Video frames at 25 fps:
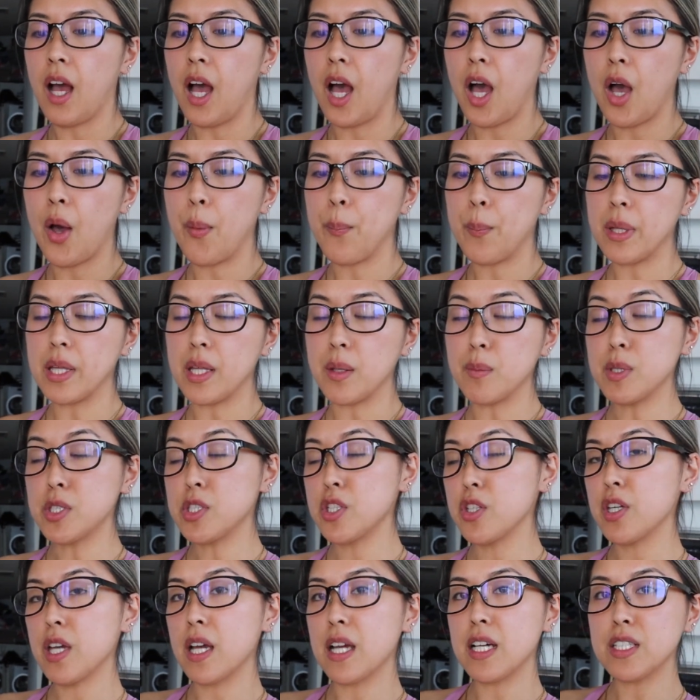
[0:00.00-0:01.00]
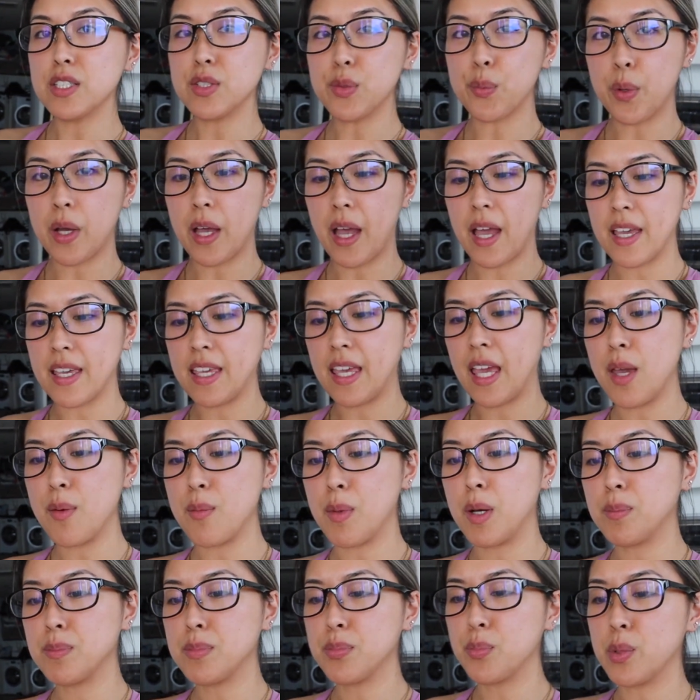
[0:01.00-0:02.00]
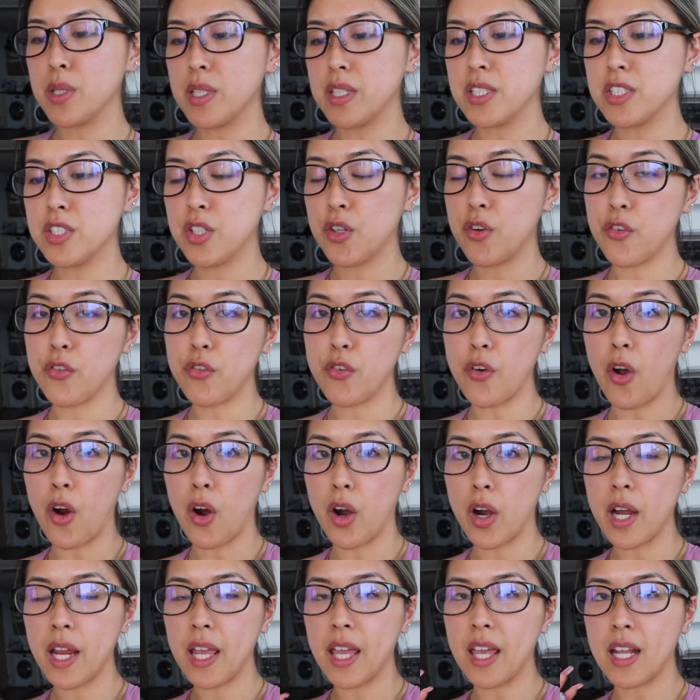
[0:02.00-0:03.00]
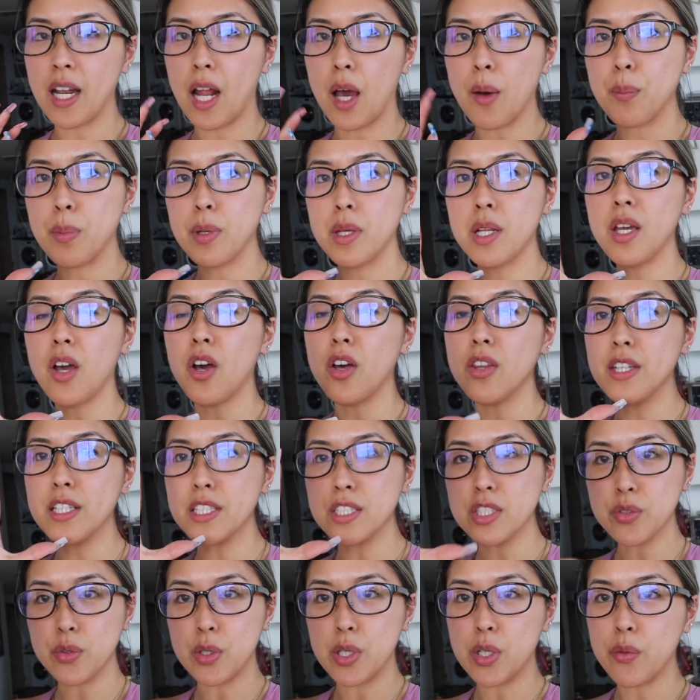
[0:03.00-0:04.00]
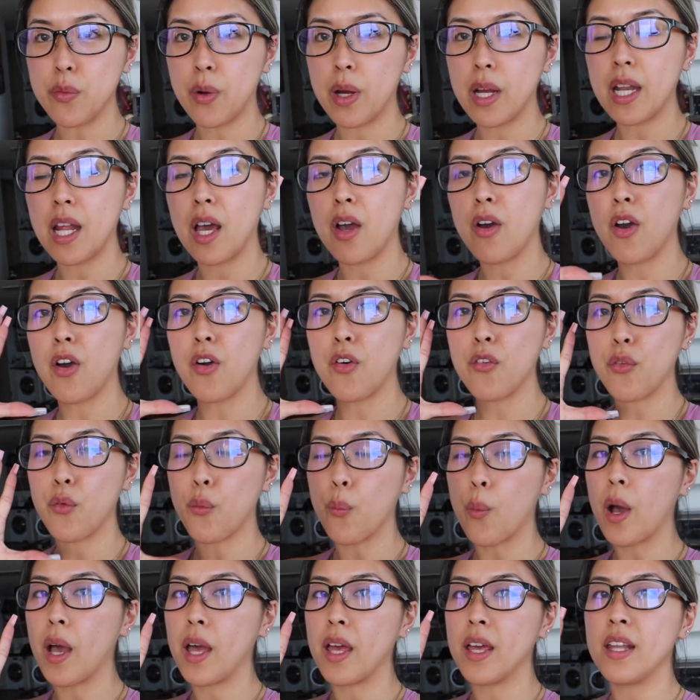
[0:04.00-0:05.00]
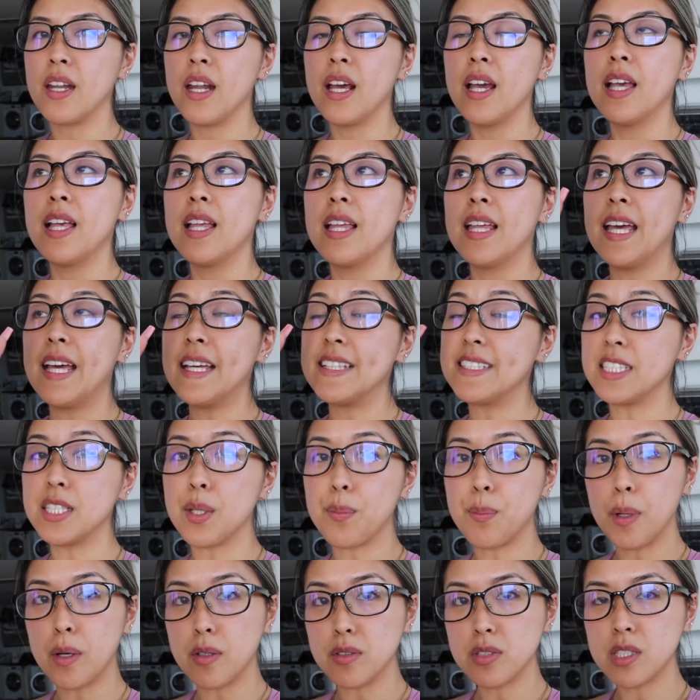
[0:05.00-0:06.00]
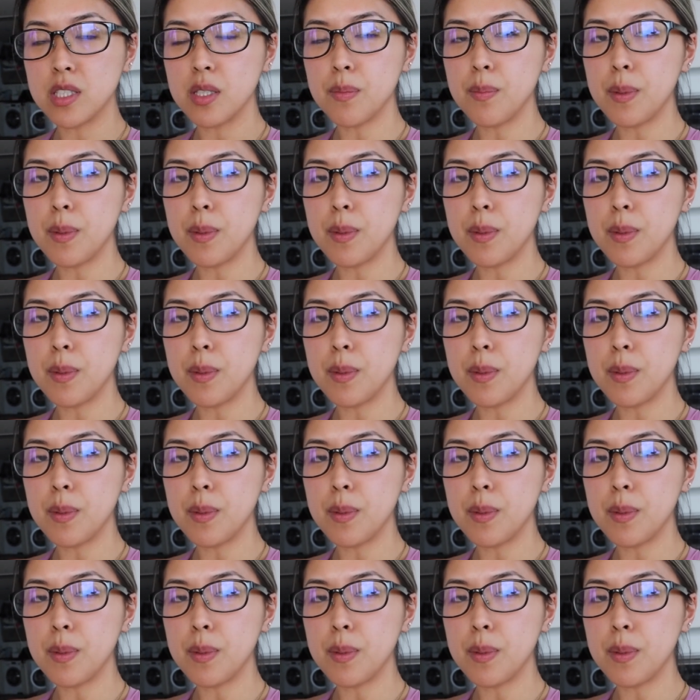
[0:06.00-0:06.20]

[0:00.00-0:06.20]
but let me show you guys what I came up with so far, and I'll put it on the screen right now of what it's supposed